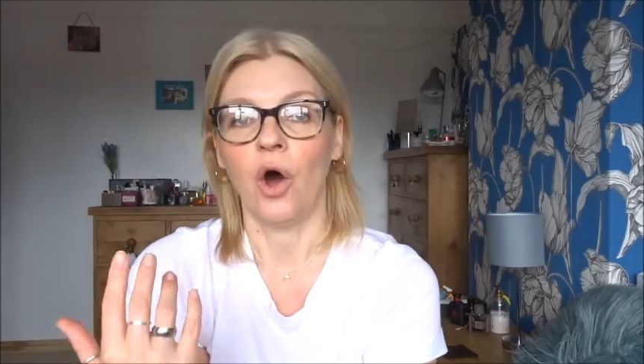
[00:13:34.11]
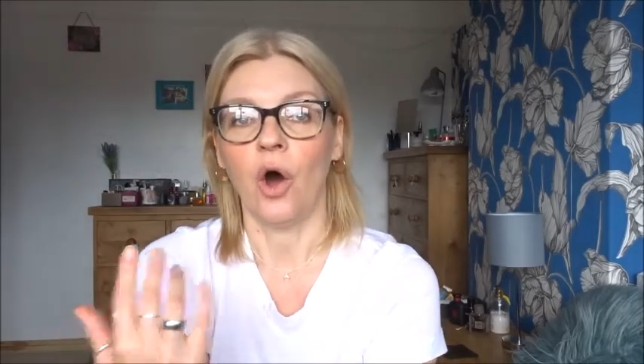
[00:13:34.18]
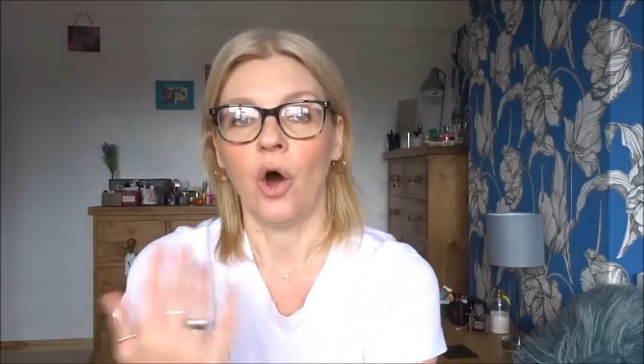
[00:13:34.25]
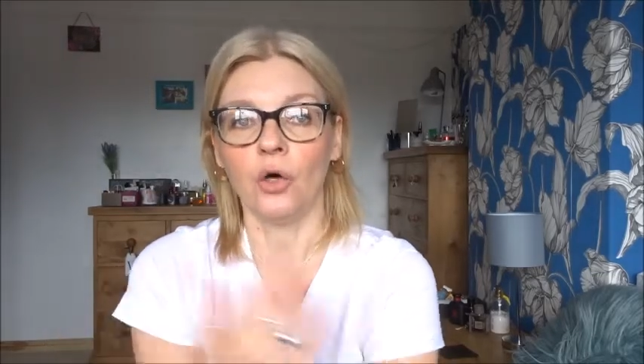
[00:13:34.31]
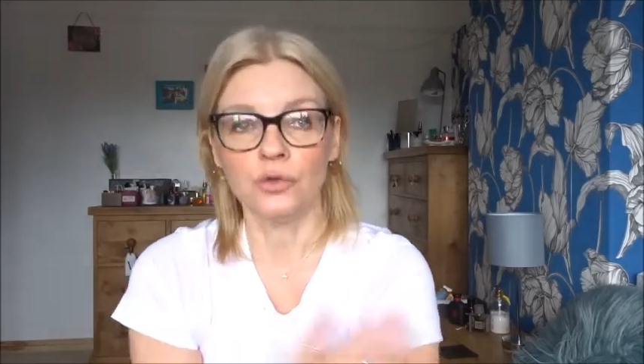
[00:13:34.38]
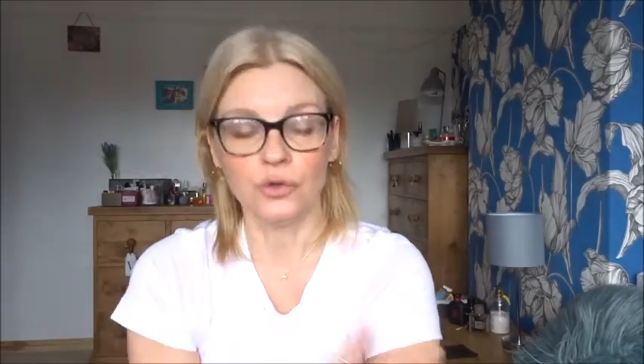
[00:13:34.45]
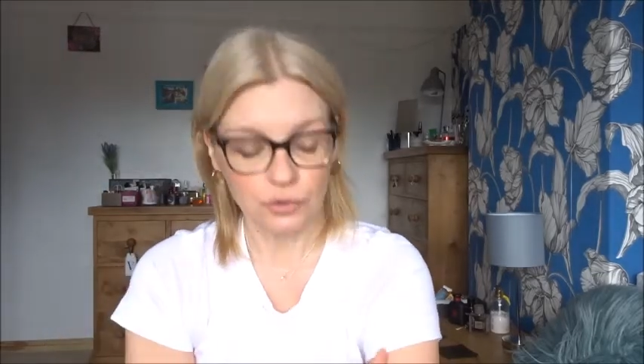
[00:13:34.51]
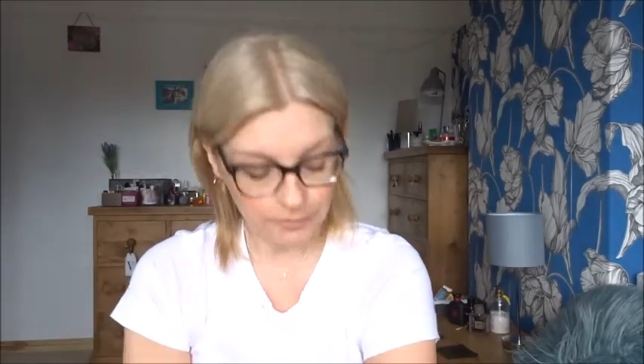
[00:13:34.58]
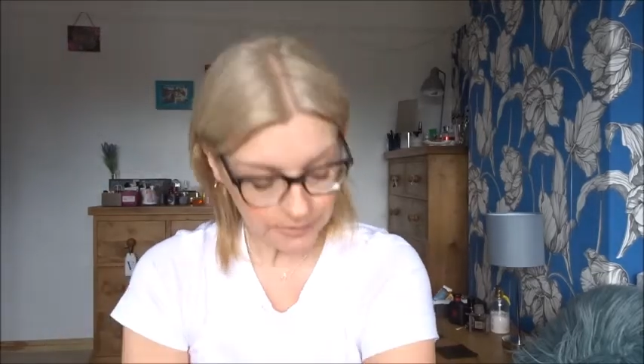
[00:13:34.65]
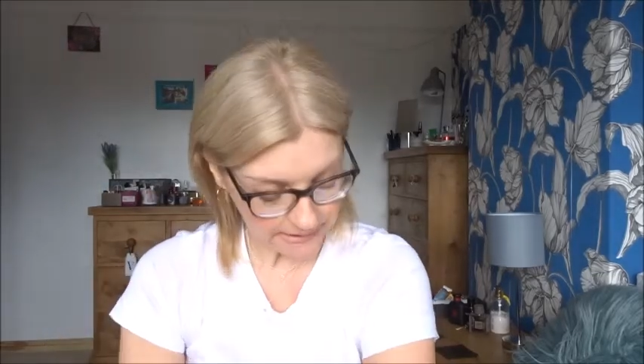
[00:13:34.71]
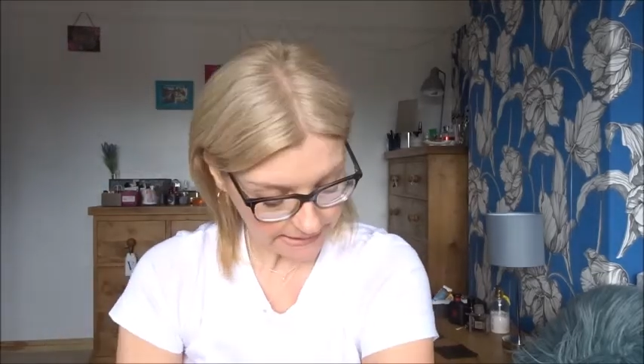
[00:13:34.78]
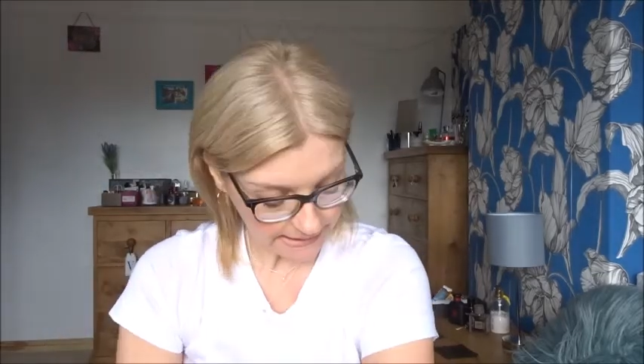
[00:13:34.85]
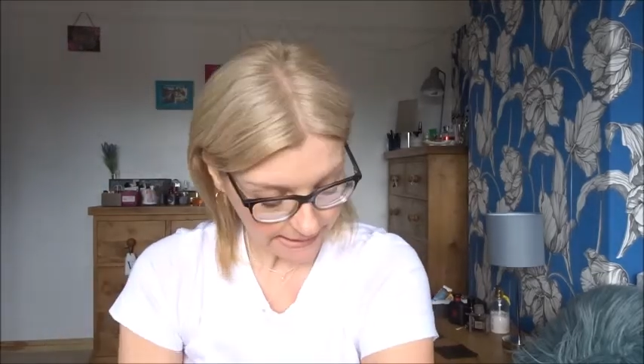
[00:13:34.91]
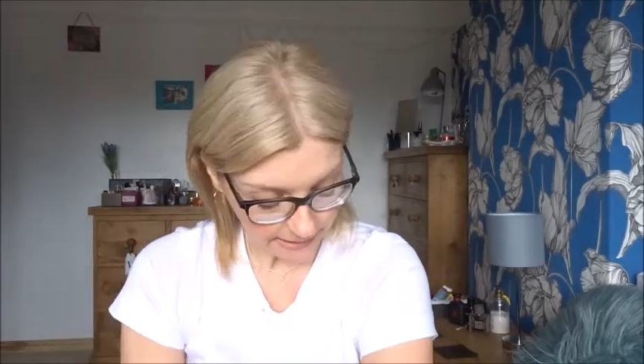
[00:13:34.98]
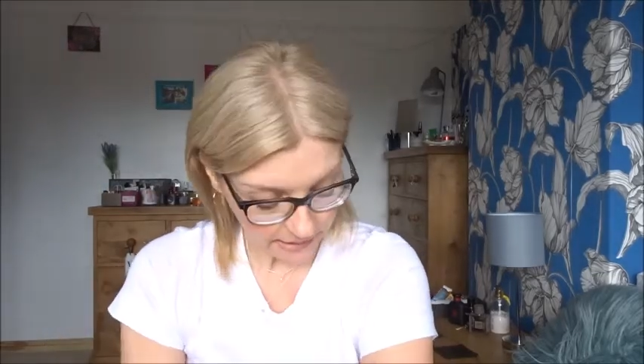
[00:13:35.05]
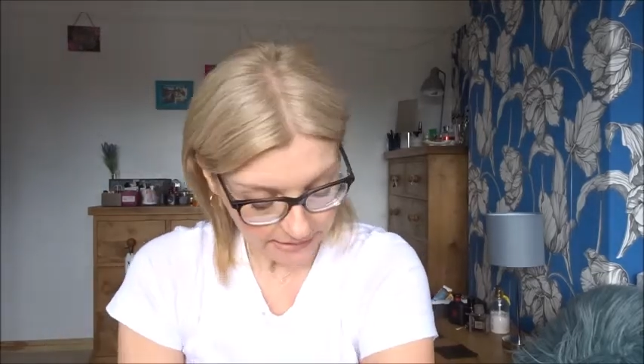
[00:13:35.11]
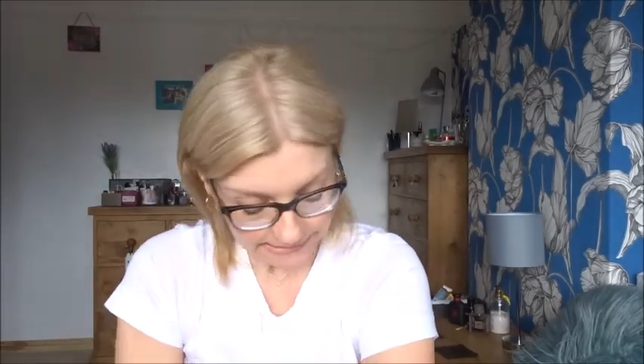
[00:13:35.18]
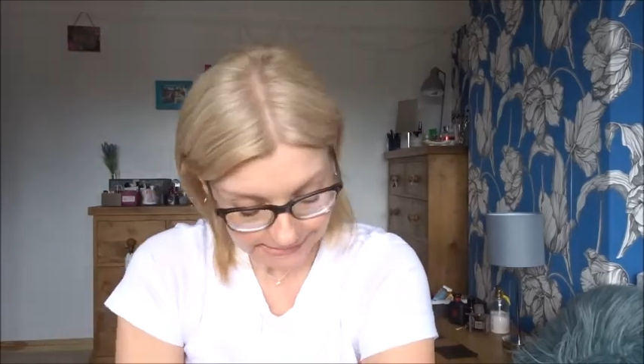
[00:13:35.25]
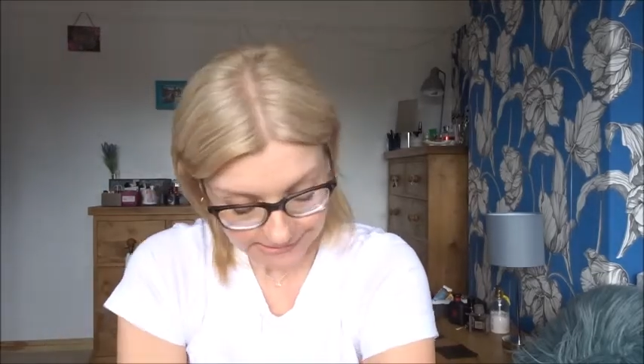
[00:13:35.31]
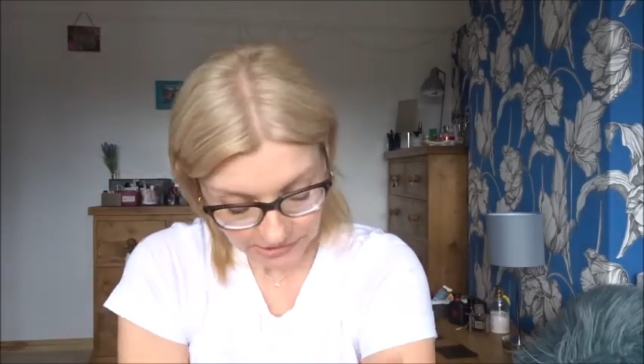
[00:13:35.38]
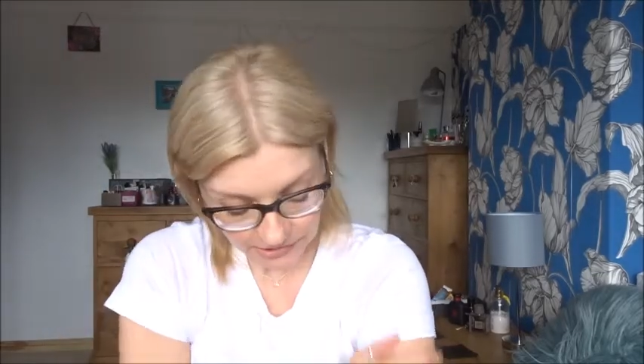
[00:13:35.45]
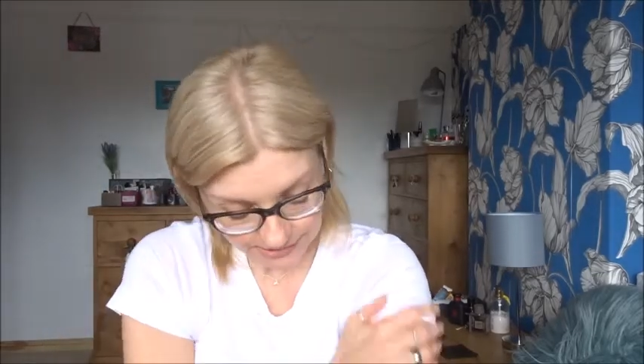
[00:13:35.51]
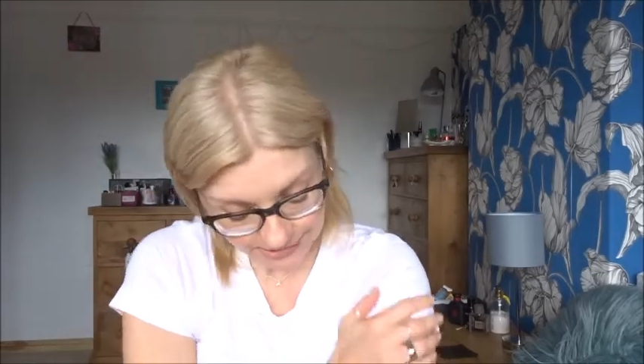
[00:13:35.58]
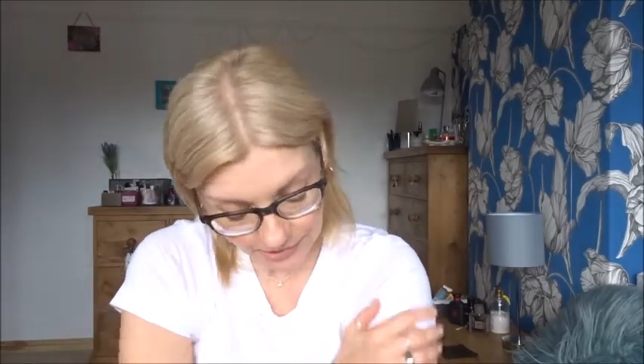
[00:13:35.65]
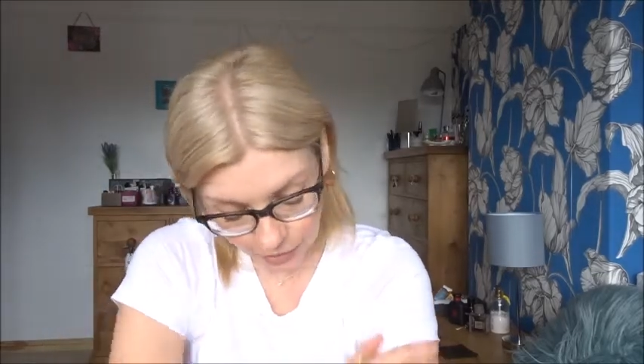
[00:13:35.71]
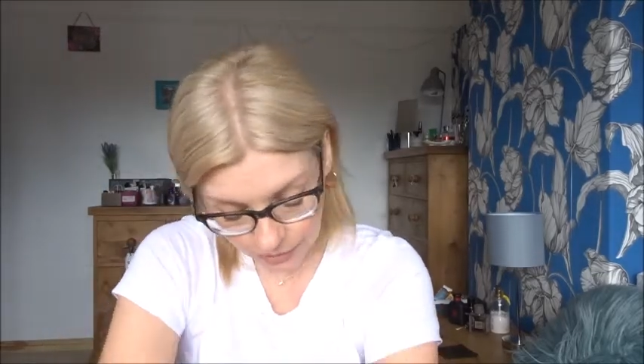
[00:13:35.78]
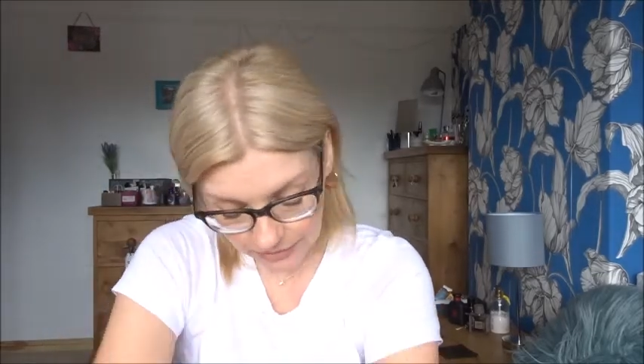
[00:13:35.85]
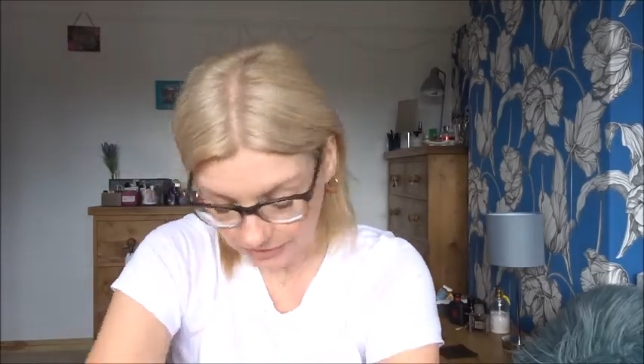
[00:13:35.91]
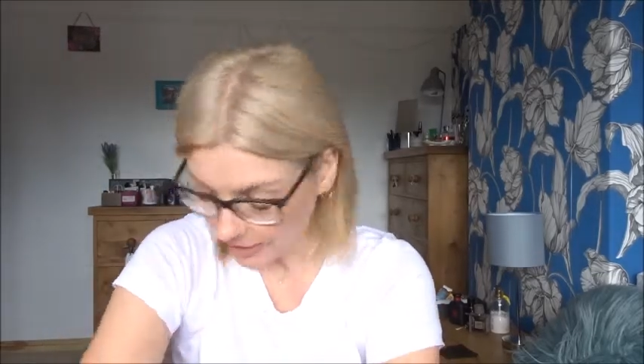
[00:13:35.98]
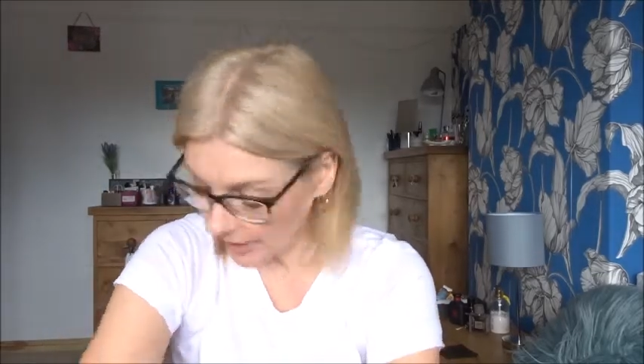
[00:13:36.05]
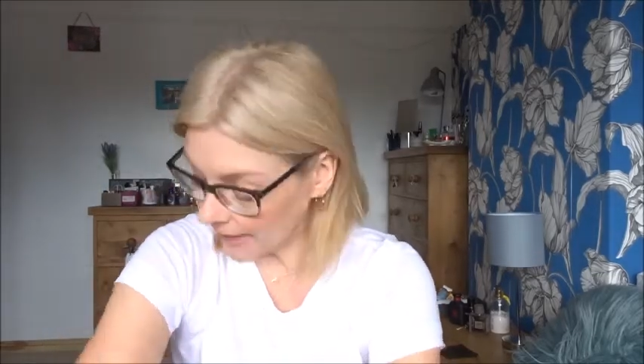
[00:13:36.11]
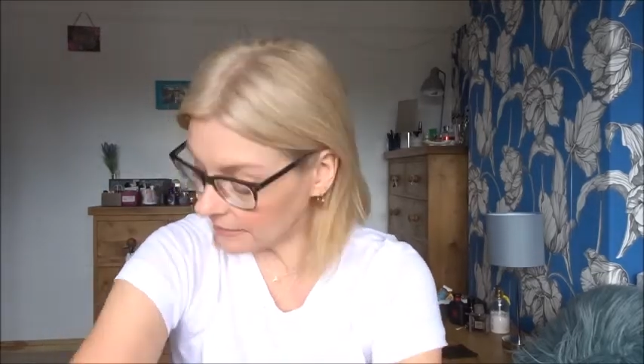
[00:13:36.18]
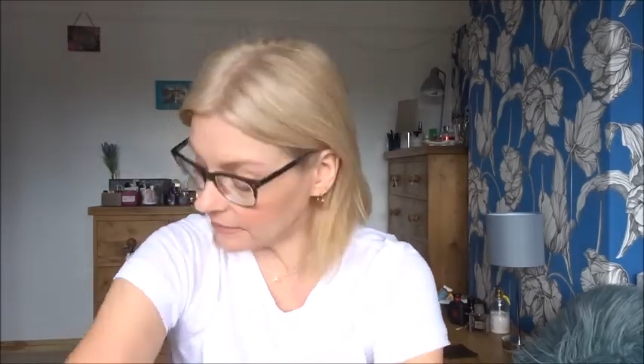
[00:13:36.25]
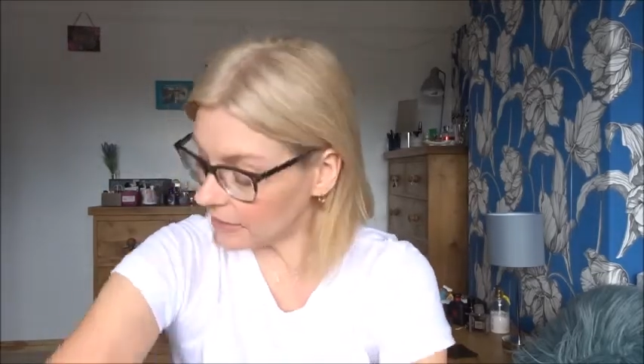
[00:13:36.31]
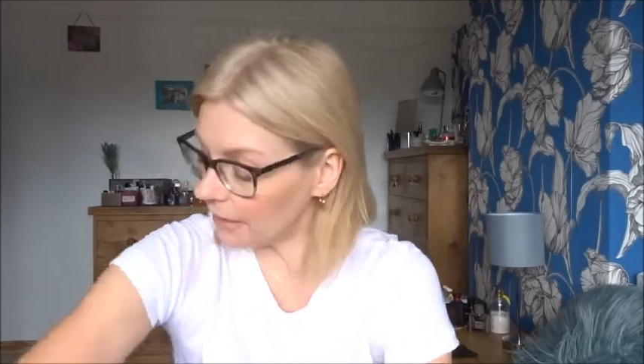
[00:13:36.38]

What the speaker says: onto my skin. I did look tanned.